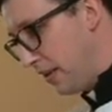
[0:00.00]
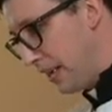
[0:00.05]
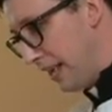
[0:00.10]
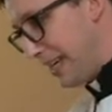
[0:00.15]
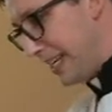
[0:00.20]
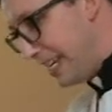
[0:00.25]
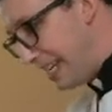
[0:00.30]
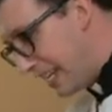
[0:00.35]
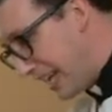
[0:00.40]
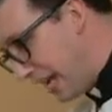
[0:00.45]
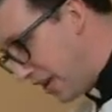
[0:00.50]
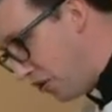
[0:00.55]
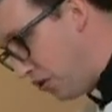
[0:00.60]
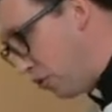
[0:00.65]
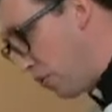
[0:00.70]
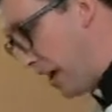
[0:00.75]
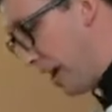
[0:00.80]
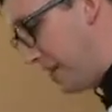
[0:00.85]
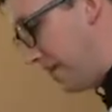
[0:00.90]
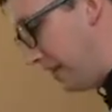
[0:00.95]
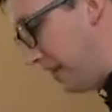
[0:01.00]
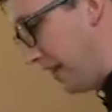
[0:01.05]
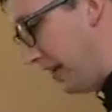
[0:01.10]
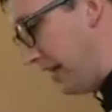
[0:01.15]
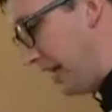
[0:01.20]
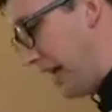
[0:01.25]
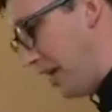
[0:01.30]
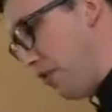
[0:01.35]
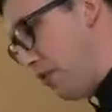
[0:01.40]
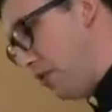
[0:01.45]
And in that new heaven
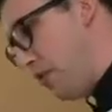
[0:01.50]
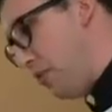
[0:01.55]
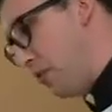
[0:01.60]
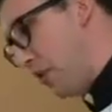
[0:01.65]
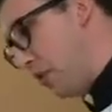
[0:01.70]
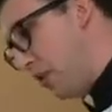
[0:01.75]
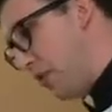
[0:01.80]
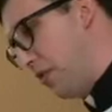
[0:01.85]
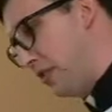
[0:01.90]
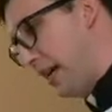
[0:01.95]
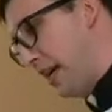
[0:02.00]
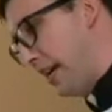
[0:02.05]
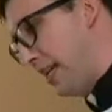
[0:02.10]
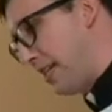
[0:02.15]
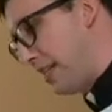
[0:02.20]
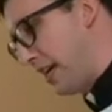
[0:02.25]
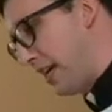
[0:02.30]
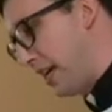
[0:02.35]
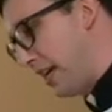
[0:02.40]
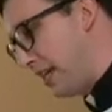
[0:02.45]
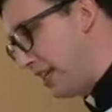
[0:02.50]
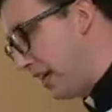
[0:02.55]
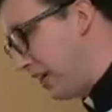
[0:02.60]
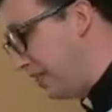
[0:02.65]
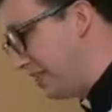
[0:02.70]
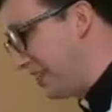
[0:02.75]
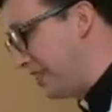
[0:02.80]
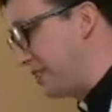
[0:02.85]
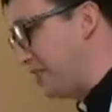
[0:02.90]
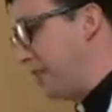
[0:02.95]
and that new earth, Isaiah
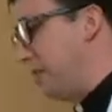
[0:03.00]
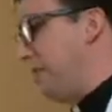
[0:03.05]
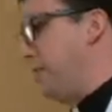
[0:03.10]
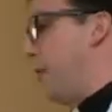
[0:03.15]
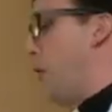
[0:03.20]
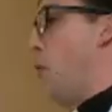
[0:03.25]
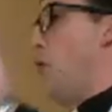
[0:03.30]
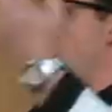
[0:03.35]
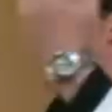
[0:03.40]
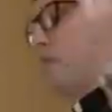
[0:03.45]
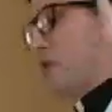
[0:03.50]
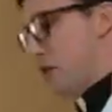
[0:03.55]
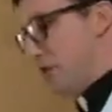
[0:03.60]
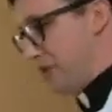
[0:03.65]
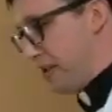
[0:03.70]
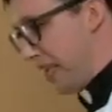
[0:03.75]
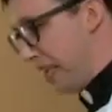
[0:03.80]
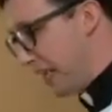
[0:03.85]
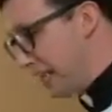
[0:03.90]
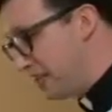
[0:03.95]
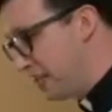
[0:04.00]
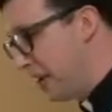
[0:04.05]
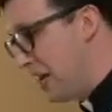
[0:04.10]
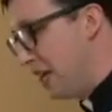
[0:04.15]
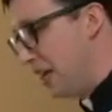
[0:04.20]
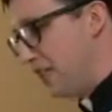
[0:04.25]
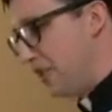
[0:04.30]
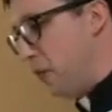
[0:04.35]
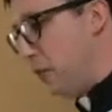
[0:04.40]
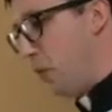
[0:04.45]
tells us, the former things,
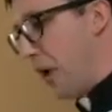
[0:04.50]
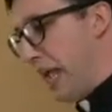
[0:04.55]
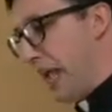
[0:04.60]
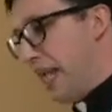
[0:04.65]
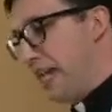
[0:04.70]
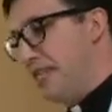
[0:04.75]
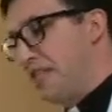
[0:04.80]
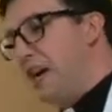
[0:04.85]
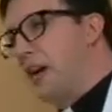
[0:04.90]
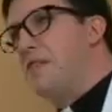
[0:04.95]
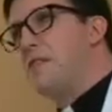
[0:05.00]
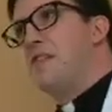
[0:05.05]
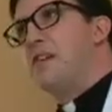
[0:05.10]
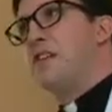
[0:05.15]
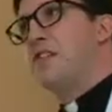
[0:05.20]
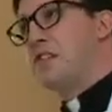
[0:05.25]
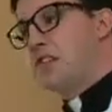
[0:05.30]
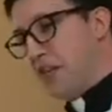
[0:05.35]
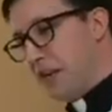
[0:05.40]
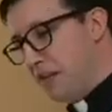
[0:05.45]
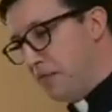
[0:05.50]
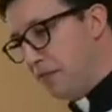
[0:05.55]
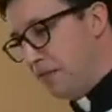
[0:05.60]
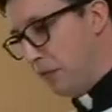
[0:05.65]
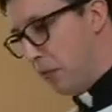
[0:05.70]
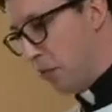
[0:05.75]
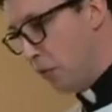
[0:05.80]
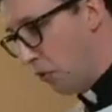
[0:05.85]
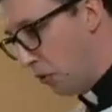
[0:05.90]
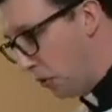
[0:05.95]
the ways of this
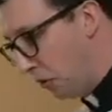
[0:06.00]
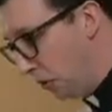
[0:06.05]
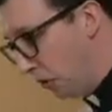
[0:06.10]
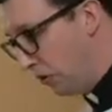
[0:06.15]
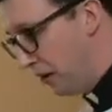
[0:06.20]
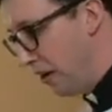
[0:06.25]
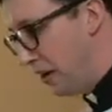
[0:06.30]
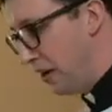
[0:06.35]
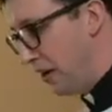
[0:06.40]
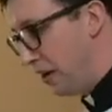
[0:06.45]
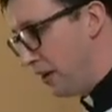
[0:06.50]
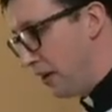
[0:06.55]
sinful world,